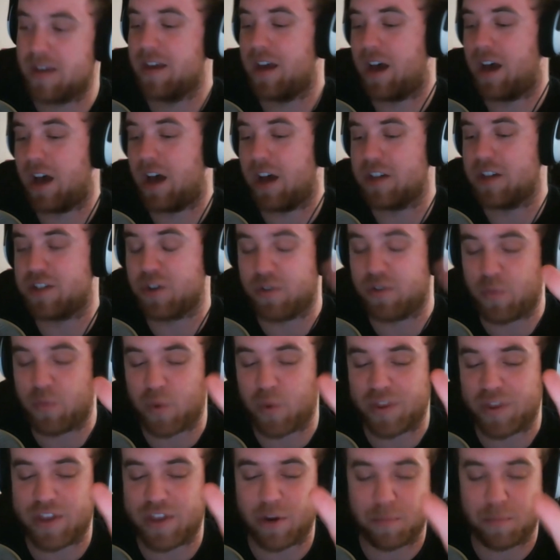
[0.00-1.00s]
Uh, so the,
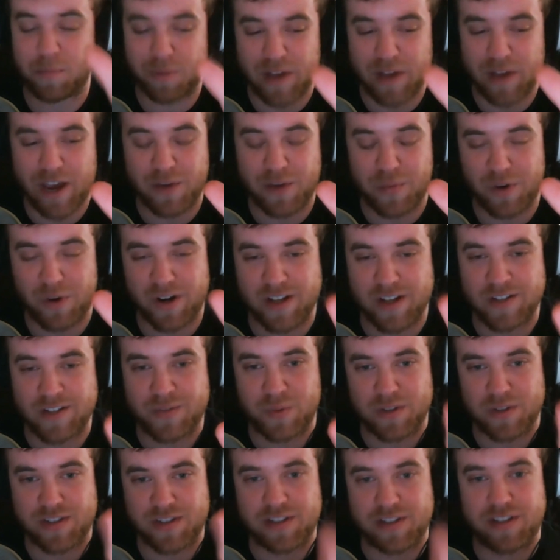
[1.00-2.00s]
what their plan was
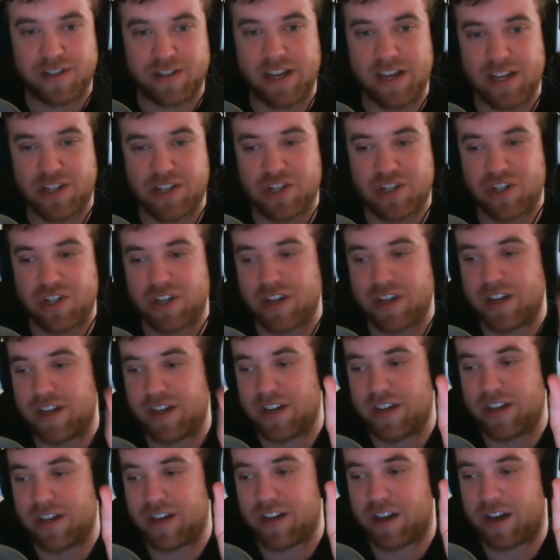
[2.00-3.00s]
was to teach
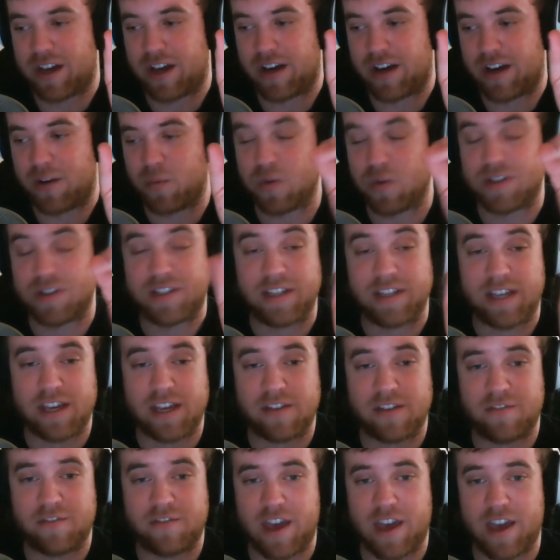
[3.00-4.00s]
uh, was to
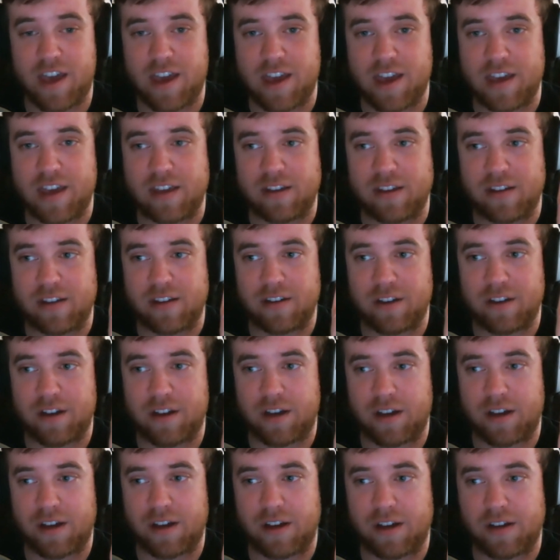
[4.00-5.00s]
give a
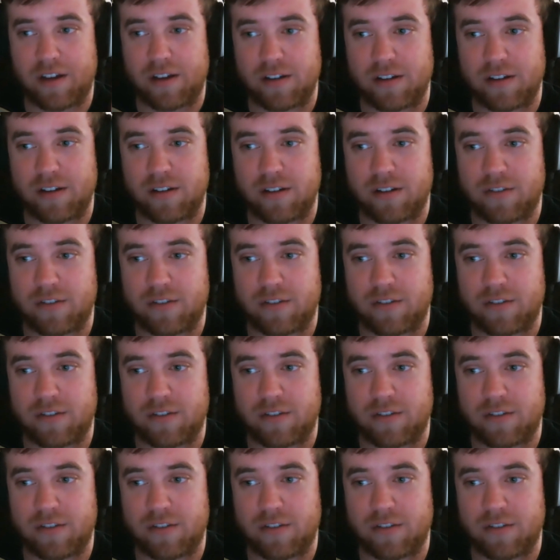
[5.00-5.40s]
uh,